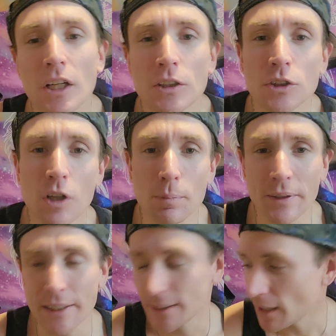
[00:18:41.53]
So
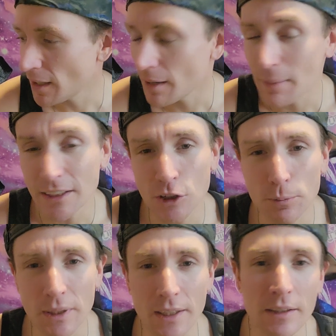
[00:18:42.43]
please message
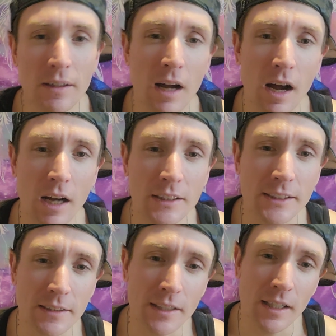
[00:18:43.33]
me,
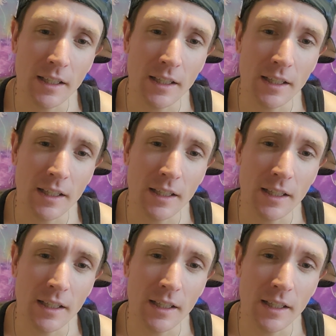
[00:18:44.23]
send